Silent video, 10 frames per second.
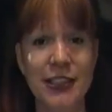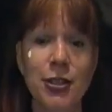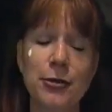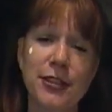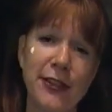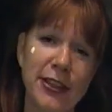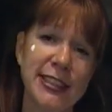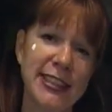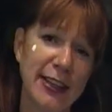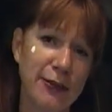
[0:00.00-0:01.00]
So it was a
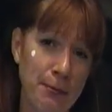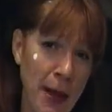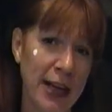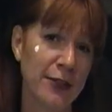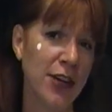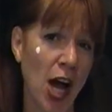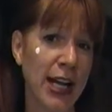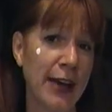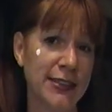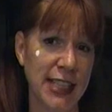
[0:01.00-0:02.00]
very safe bet of
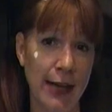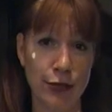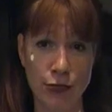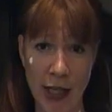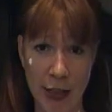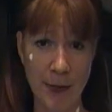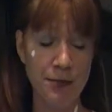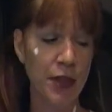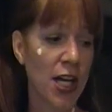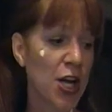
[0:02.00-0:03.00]
not having to have a
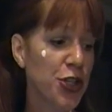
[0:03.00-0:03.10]
runner